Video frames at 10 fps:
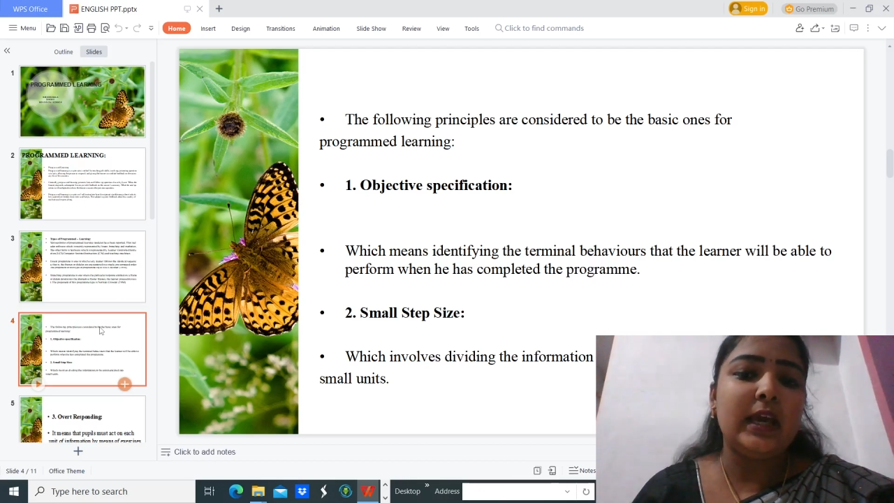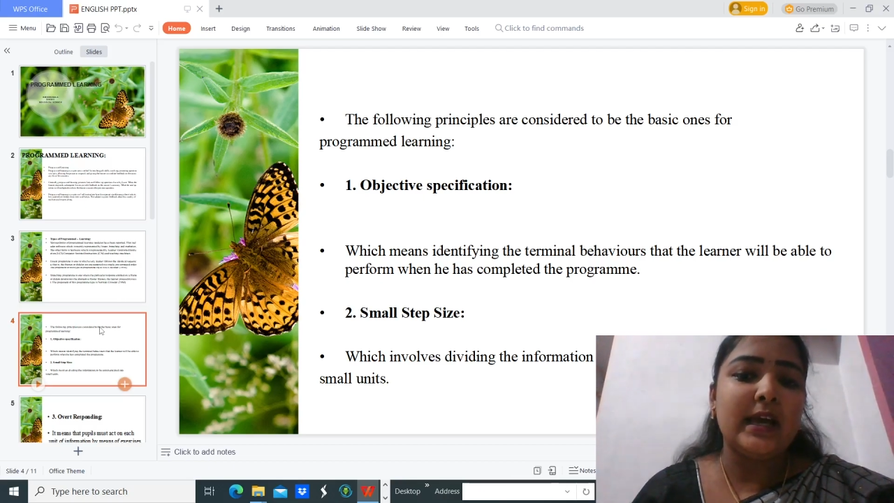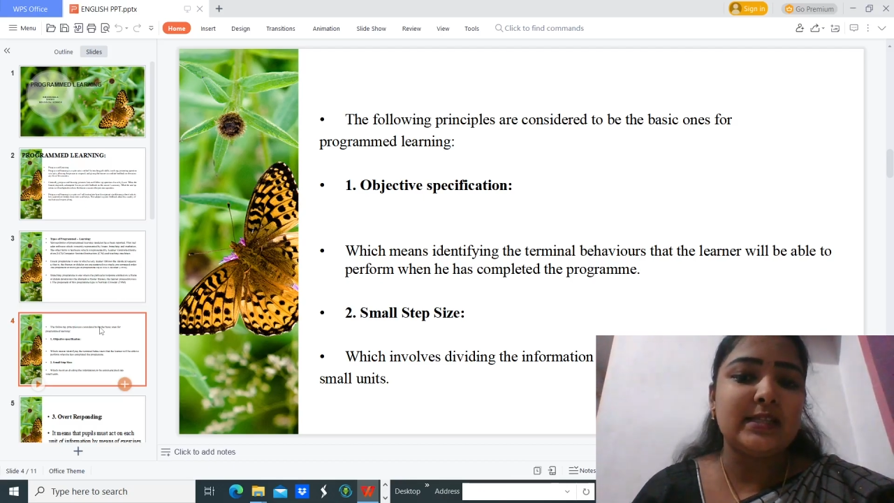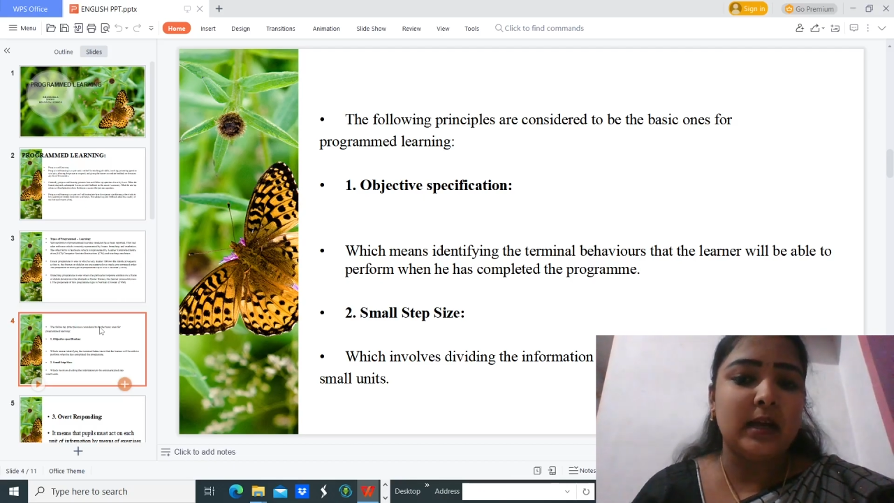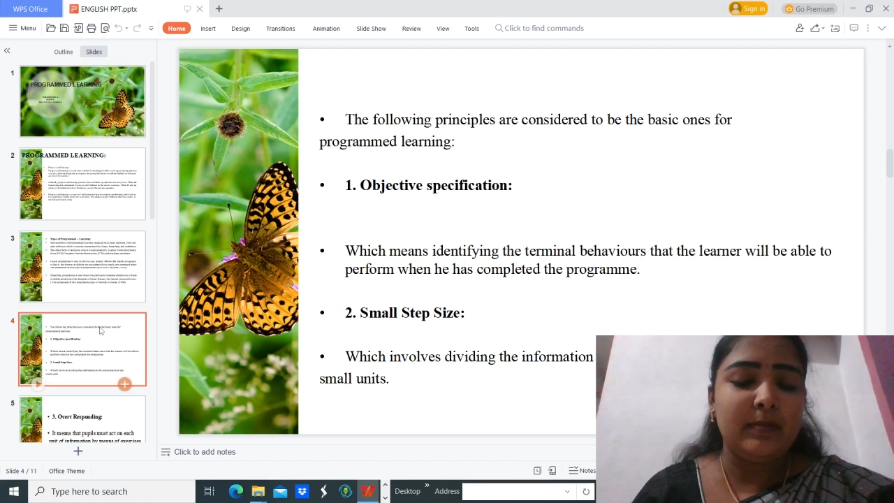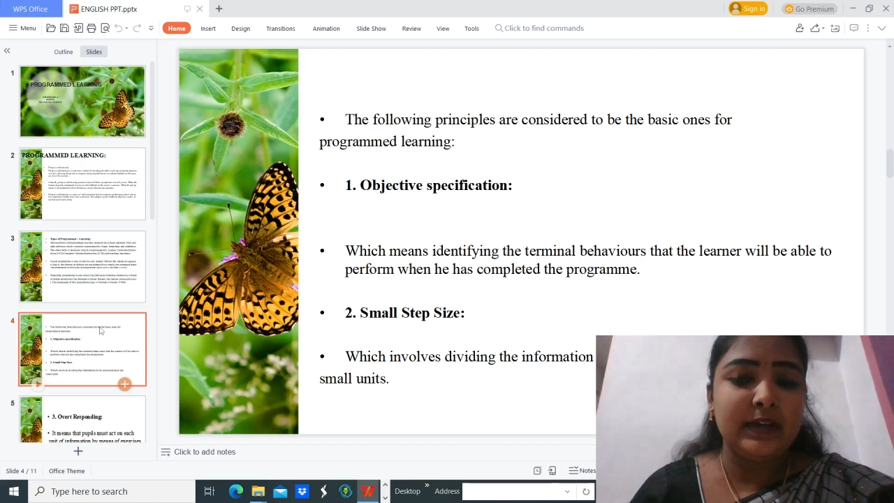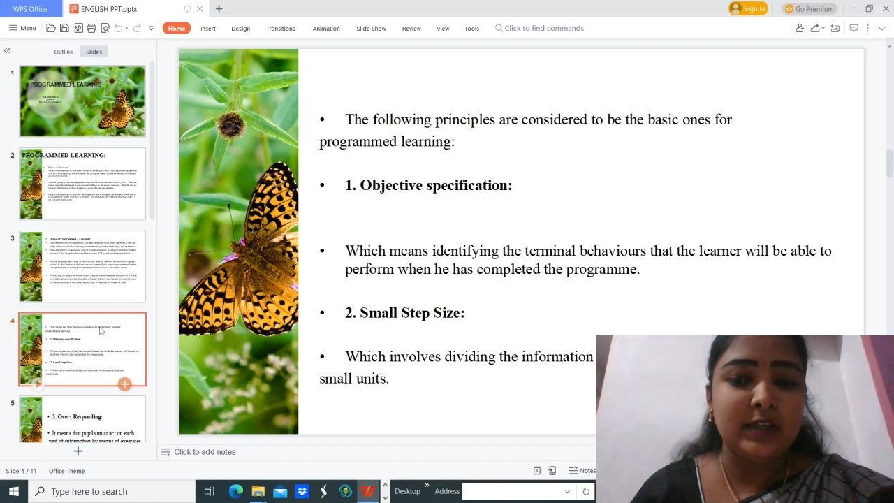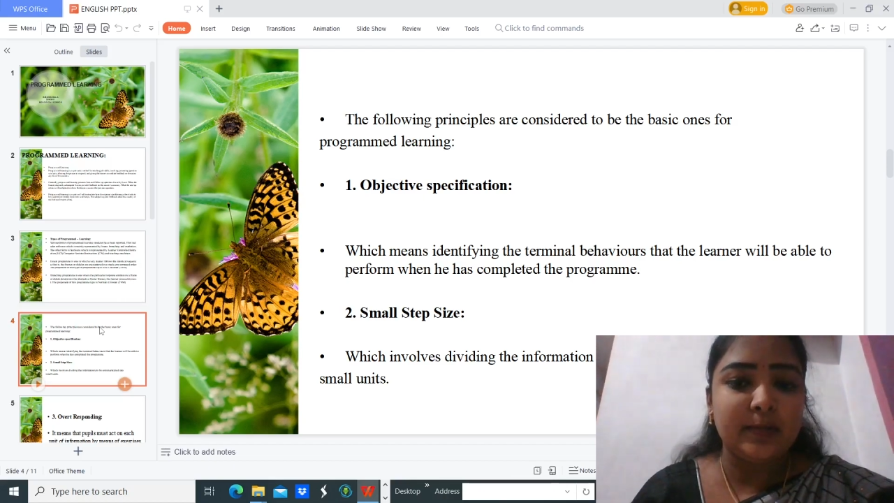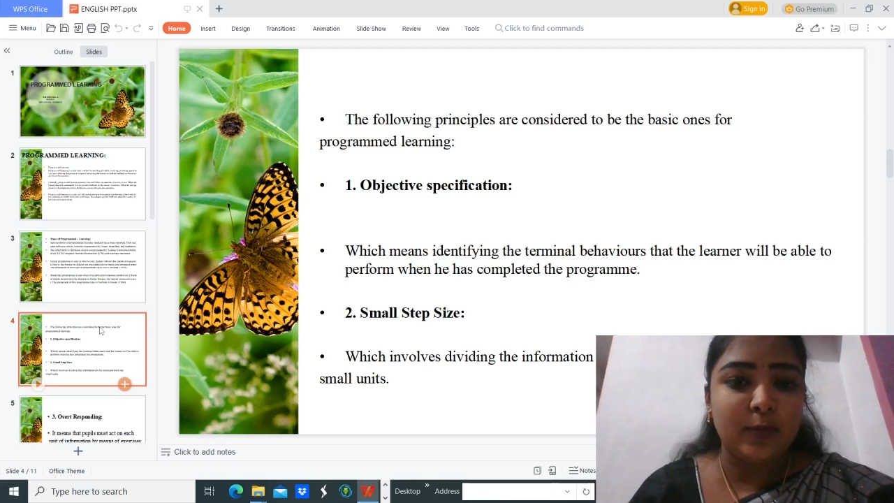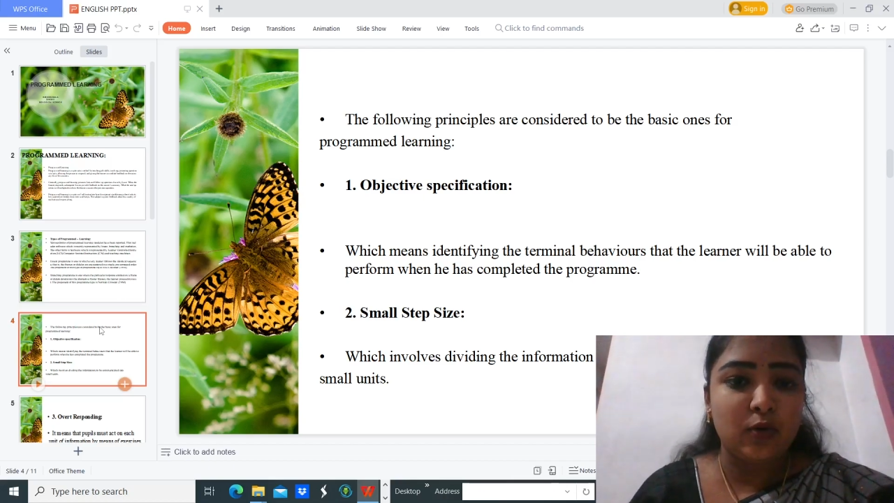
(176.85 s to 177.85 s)
has
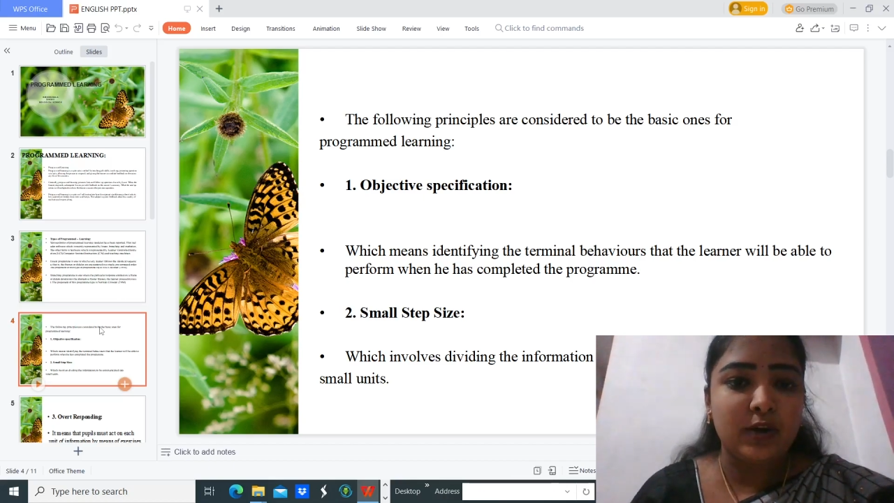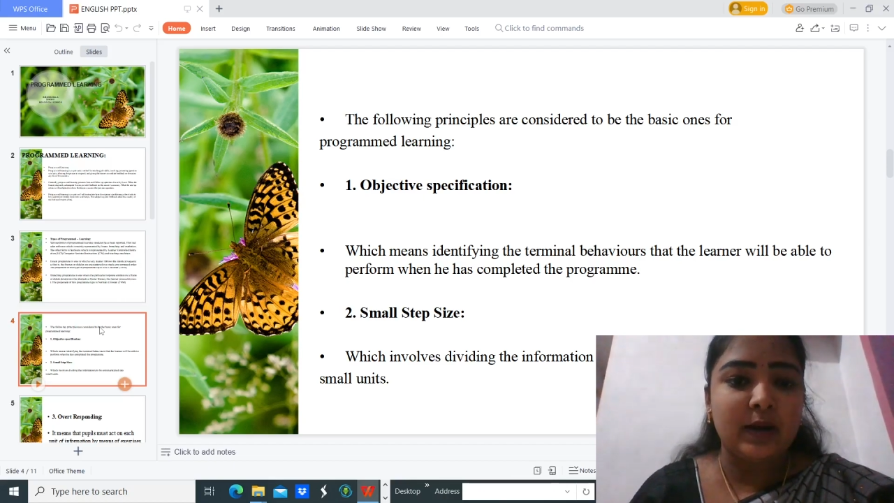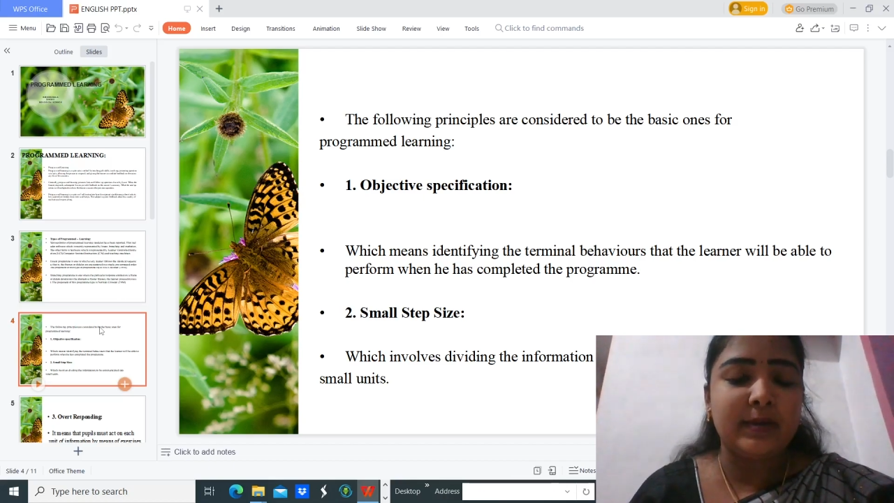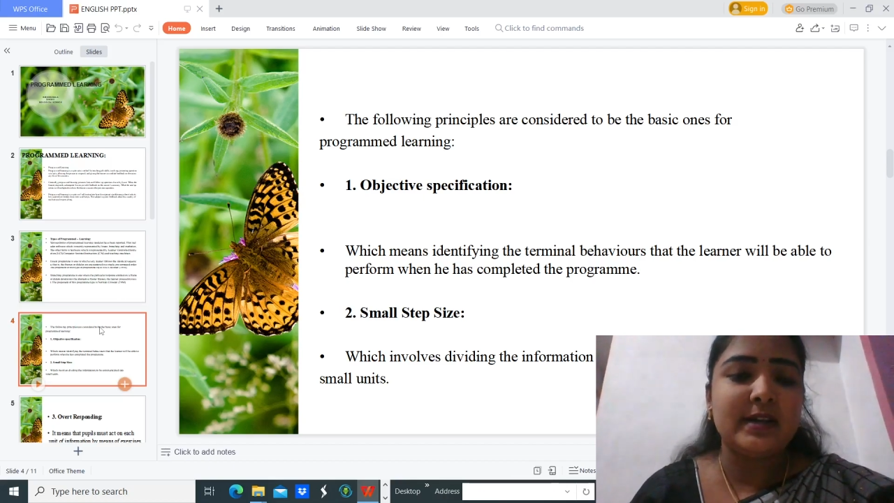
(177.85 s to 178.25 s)
completed the program.